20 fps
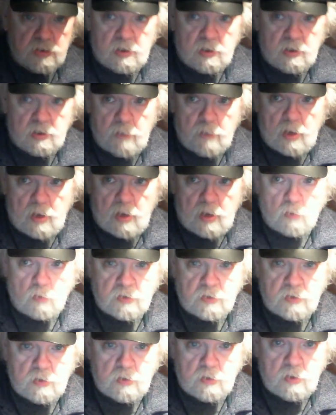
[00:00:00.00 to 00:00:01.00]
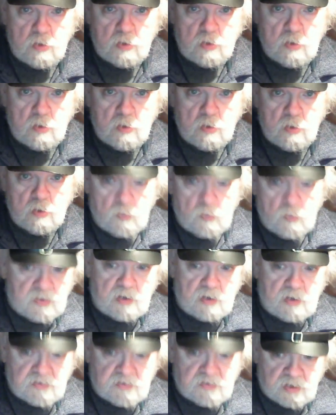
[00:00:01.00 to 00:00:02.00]
about, without
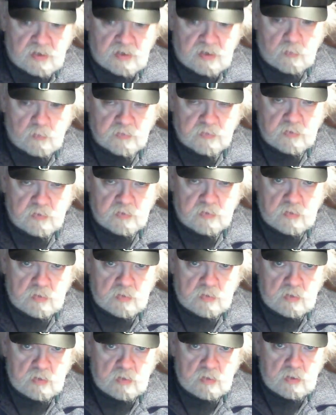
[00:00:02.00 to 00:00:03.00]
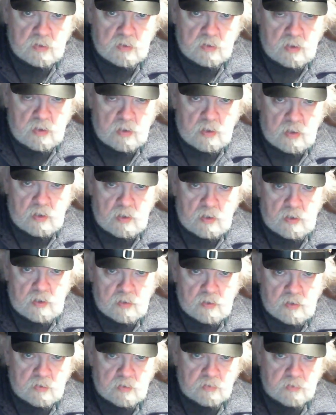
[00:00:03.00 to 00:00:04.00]
a doubt. And